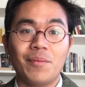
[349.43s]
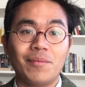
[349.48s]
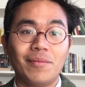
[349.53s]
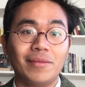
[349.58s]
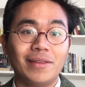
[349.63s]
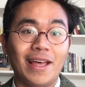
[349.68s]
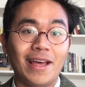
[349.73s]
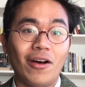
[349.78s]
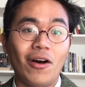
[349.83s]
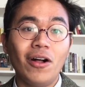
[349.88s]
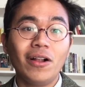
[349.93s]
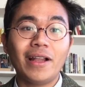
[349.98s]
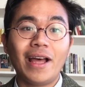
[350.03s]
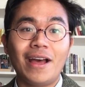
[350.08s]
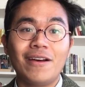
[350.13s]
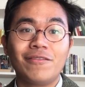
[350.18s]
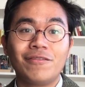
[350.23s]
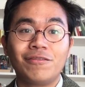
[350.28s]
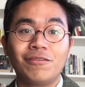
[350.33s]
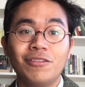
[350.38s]
that all
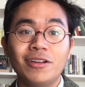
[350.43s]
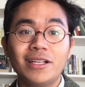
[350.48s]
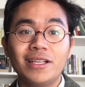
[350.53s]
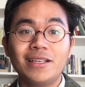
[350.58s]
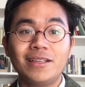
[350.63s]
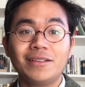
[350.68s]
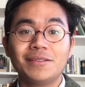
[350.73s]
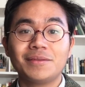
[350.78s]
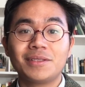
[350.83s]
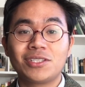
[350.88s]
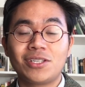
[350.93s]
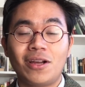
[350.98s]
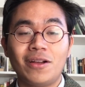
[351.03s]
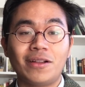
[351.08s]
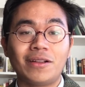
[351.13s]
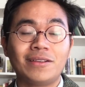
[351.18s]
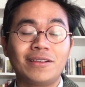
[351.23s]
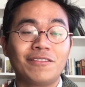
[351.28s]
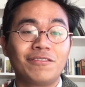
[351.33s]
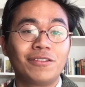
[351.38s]
have really
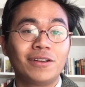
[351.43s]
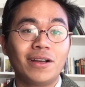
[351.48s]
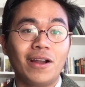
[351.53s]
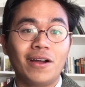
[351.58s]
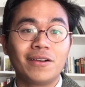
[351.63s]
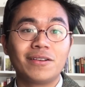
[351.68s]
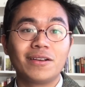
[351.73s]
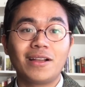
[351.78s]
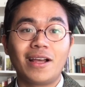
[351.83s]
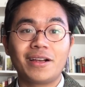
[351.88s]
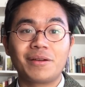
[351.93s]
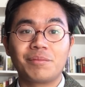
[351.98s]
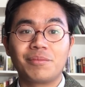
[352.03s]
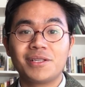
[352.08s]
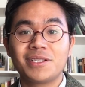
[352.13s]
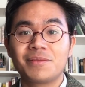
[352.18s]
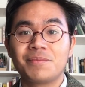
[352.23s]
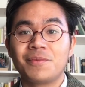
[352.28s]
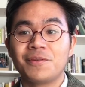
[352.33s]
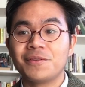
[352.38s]
different underlying
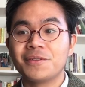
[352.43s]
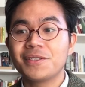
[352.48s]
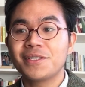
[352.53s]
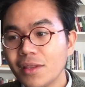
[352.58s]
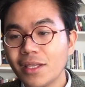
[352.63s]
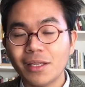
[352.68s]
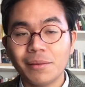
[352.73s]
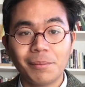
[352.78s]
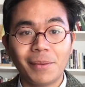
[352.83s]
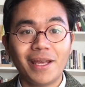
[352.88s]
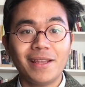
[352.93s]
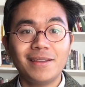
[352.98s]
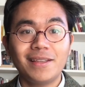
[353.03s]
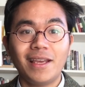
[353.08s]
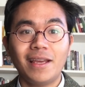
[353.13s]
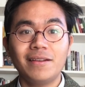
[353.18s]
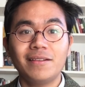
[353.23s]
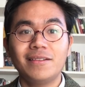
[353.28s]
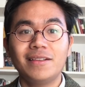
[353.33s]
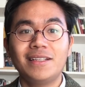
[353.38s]
principles. But at the
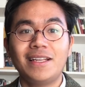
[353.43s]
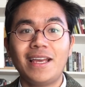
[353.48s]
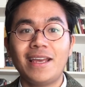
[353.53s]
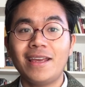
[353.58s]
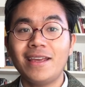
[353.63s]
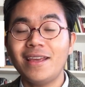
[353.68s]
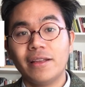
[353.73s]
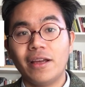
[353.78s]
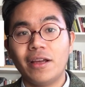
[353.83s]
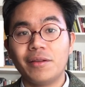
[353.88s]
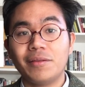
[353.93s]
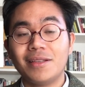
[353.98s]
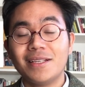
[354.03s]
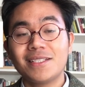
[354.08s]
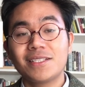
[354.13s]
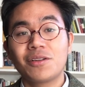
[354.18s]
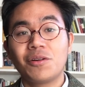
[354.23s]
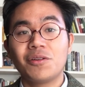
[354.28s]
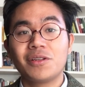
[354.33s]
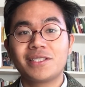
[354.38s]
end of the day, this
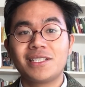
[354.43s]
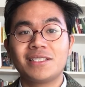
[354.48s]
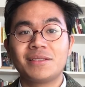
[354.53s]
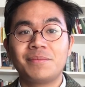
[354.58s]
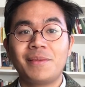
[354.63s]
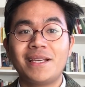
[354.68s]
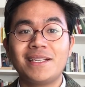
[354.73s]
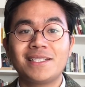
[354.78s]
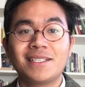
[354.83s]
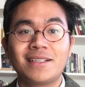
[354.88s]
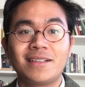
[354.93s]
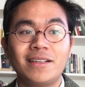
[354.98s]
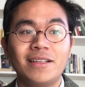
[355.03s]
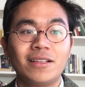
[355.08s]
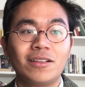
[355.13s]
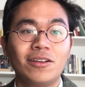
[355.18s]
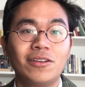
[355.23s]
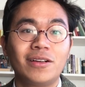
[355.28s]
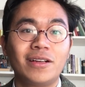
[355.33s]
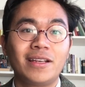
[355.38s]
course is basically
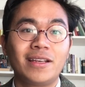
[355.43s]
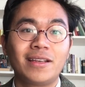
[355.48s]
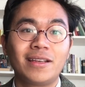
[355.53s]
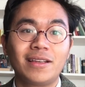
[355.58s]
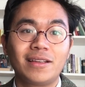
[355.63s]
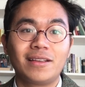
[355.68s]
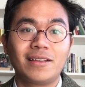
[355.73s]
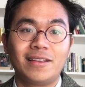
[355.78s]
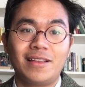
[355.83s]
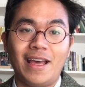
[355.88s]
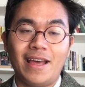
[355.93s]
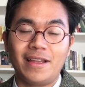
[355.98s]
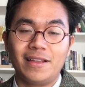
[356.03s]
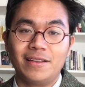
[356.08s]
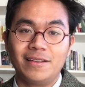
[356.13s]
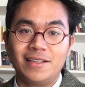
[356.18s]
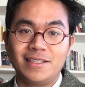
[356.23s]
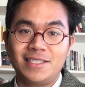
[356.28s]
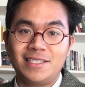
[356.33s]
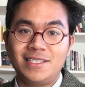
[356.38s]
learning
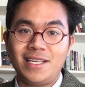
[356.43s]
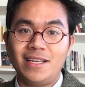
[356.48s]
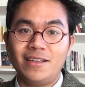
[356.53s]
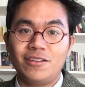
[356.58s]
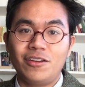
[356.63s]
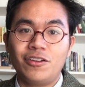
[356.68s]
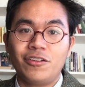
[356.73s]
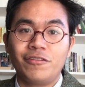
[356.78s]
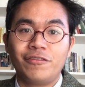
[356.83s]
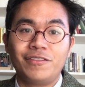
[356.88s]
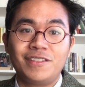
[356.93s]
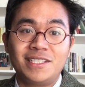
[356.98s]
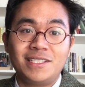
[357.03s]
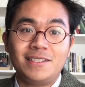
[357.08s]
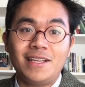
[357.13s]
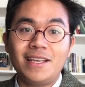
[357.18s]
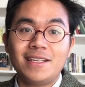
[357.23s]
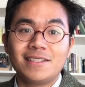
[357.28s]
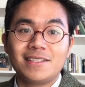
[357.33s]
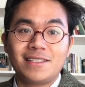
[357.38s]
that the set of
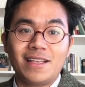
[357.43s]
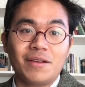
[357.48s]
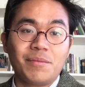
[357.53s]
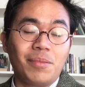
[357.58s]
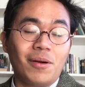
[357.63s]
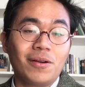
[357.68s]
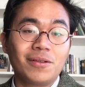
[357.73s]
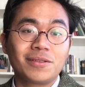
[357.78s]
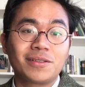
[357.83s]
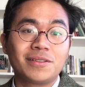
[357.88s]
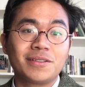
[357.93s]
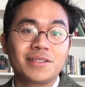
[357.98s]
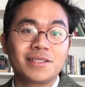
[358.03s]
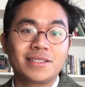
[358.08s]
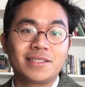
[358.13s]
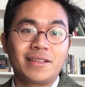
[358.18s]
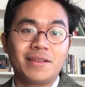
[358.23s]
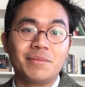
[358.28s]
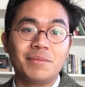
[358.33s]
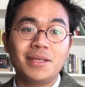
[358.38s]
states that particles
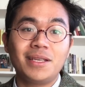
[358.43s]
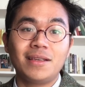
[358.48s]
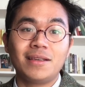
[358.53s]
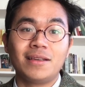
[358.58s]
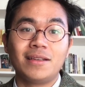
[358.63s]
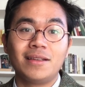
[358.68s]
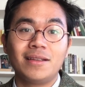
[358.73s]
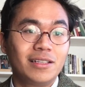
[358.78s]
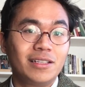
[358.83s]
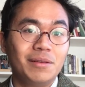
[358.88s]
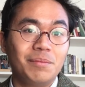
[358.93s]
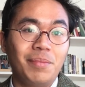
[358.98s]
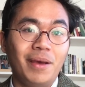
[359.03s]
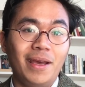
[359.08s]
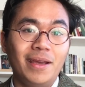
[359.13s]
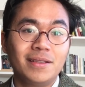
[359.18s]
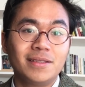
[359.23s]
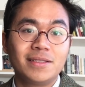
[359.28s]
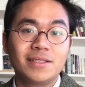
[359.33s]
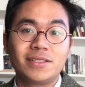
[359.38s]
can be in
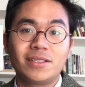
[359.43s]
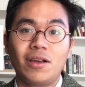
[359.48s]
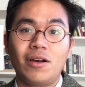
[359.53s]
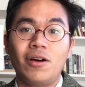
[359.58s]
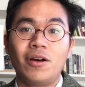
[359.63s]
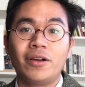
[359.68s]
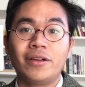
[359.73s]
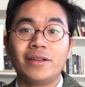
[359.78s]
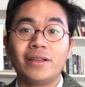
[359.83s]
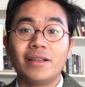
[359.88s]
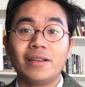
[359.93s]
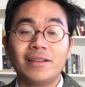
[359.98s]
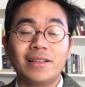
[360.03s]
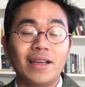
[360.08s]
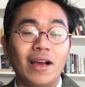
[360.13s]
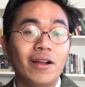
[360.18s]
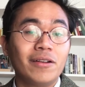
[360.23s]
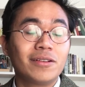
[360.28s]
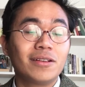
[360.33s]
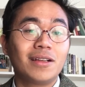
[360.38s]
depends on the
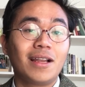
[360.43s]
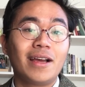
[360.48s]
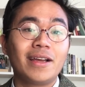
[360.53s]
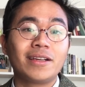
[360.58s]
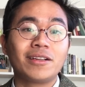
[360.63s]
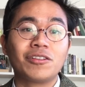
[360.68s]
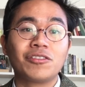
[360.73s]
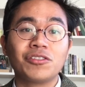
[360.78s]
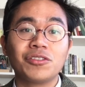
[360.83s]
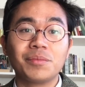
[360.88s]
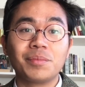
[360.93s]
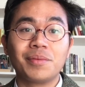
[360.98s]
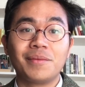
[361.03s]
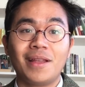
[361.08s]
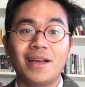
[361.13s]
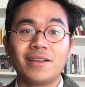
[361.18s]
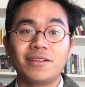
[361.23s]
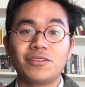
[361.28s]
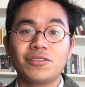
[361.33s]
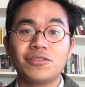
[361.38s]
underlying group
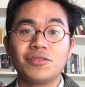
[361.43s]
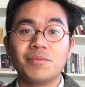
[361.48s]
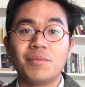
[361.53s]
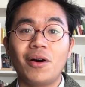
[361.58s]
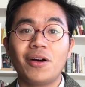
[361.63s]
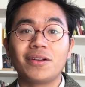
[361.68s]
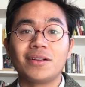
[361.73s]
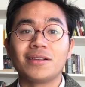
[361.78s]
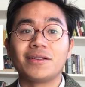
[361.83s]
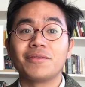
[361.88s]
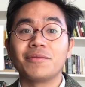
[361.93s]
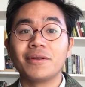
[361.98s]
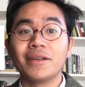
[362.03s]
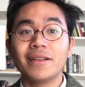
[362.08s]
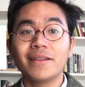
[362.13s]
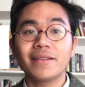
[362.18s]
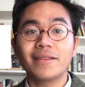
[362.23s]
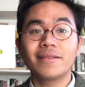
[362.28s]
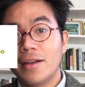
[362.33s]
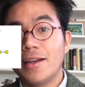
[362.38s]
that you model it
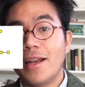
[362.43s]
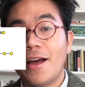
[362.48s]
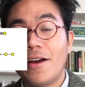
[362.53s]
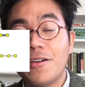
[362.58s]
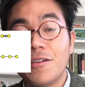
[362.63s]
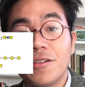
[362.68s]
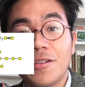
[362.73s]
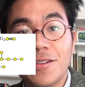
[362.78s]
with. Now,